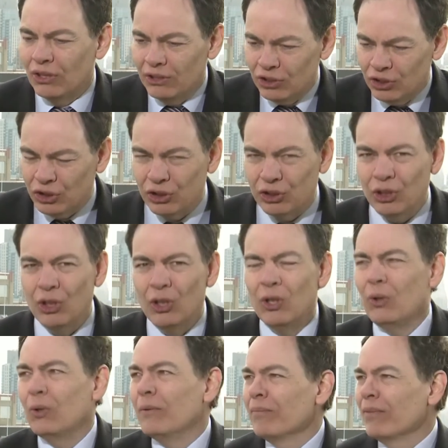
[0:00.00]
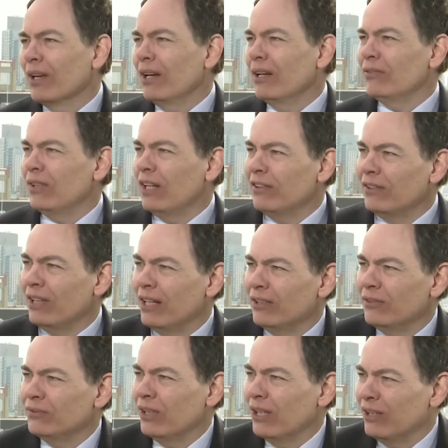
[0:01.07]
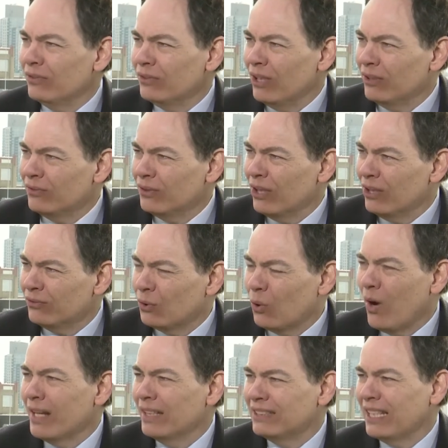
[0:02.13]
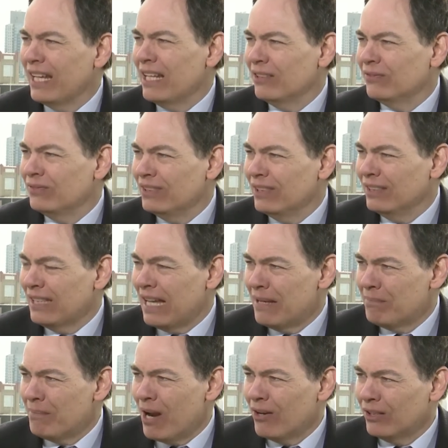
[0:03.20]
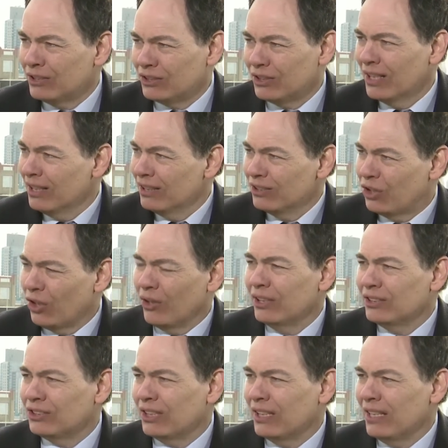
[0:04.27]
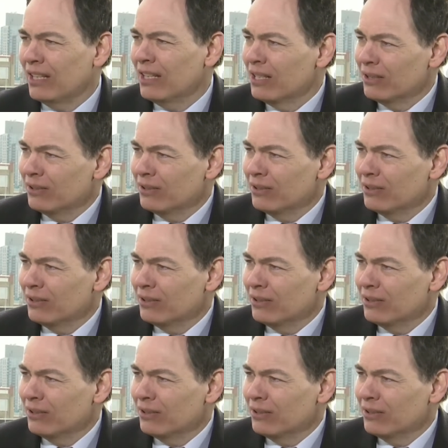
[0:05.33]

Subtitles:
stew of quantitative, nightmarish currency